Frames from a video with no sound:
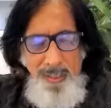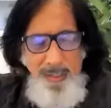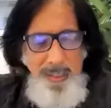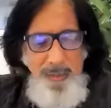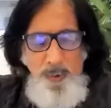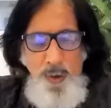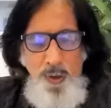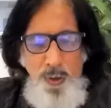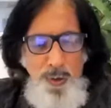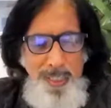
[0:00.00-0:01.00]
They
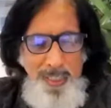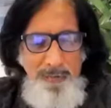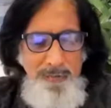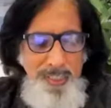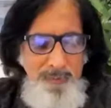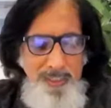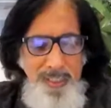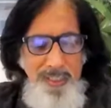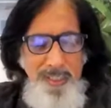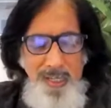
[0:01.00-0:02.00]
won't know that even if
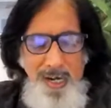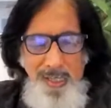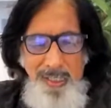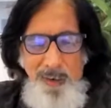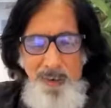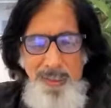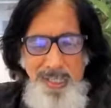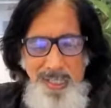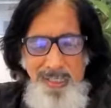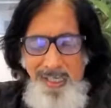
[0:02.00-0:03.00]
there is a garden
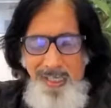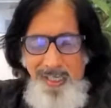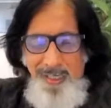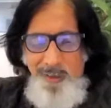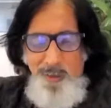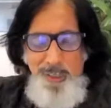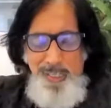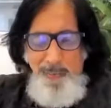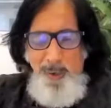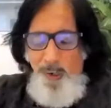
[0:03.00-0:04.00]
outside to
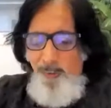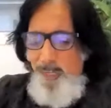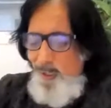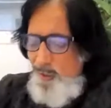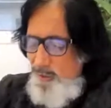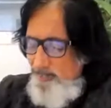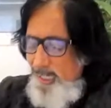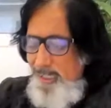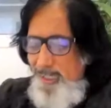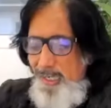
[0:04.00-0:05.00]
step out because of
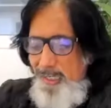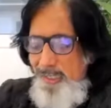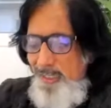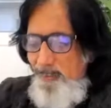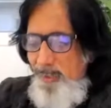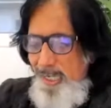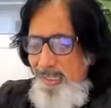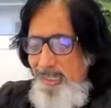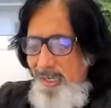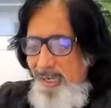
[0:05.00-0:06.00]
that cut in the
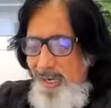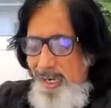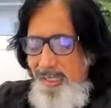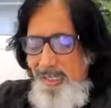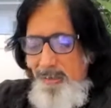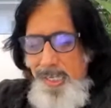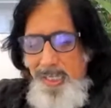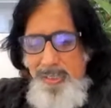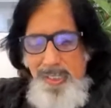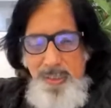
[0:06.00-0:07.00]
plan, and it
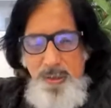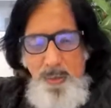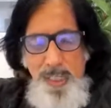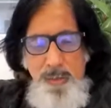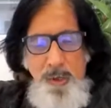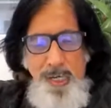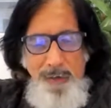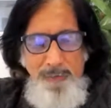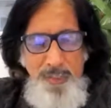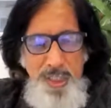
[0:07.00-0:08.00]
makes it so much more
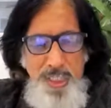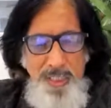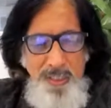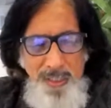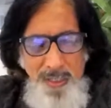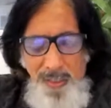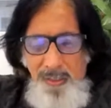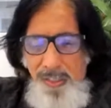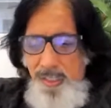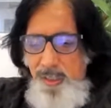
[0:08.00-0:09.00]
efficient,
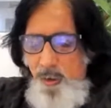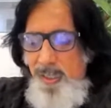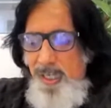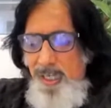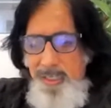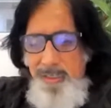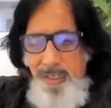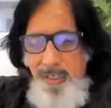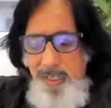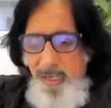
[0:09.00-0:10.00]
they don't
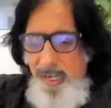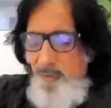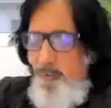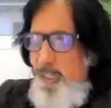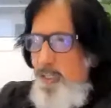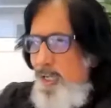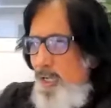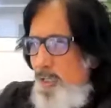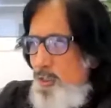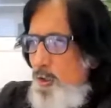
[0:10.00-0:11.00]
understand that language.
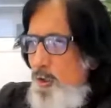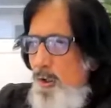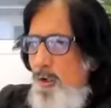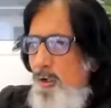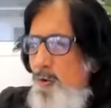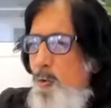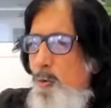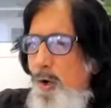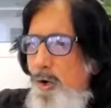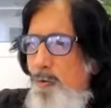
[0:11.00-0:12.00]
So
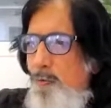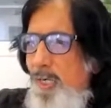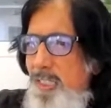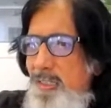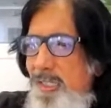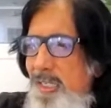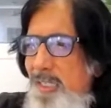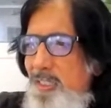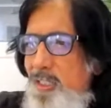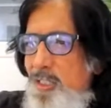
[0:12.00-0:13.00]
first thing
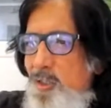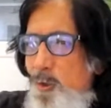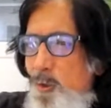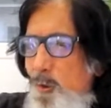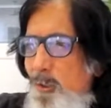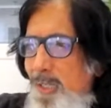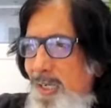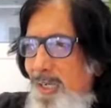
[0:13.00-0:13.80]
is to